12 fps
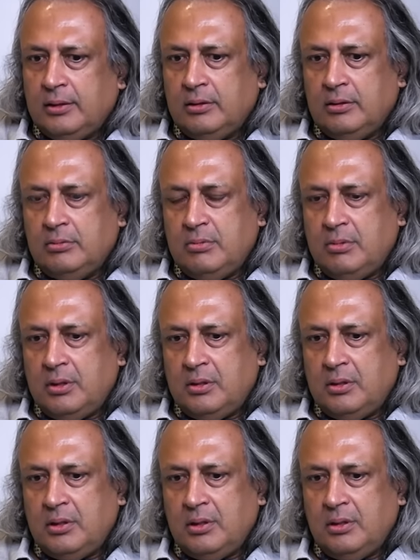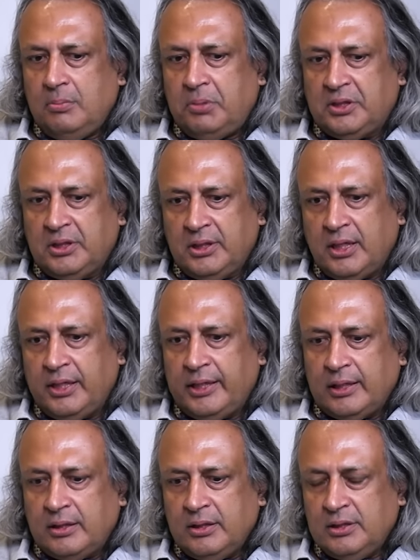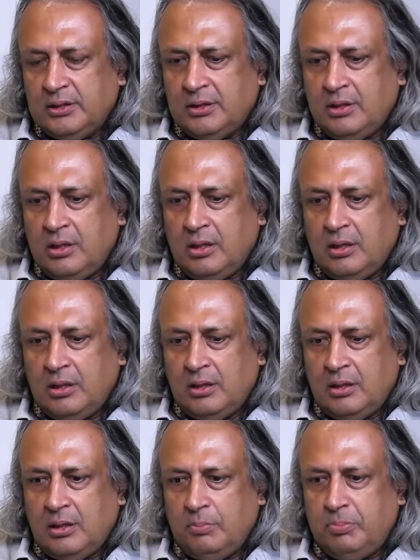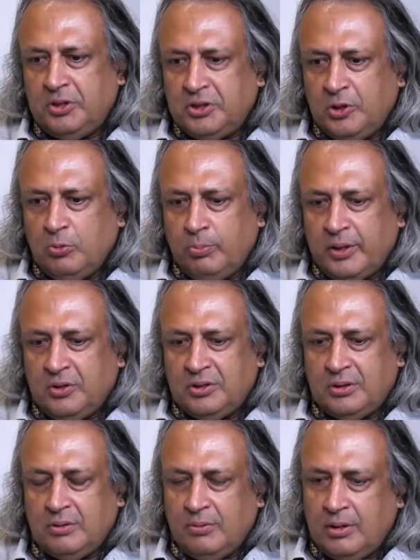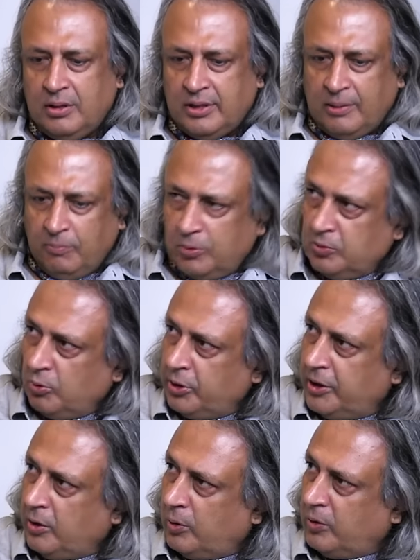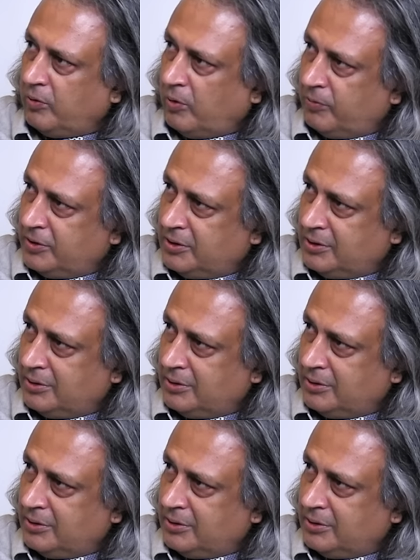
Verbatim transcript: President Ghani and others presumed, because Trump was voted out of office.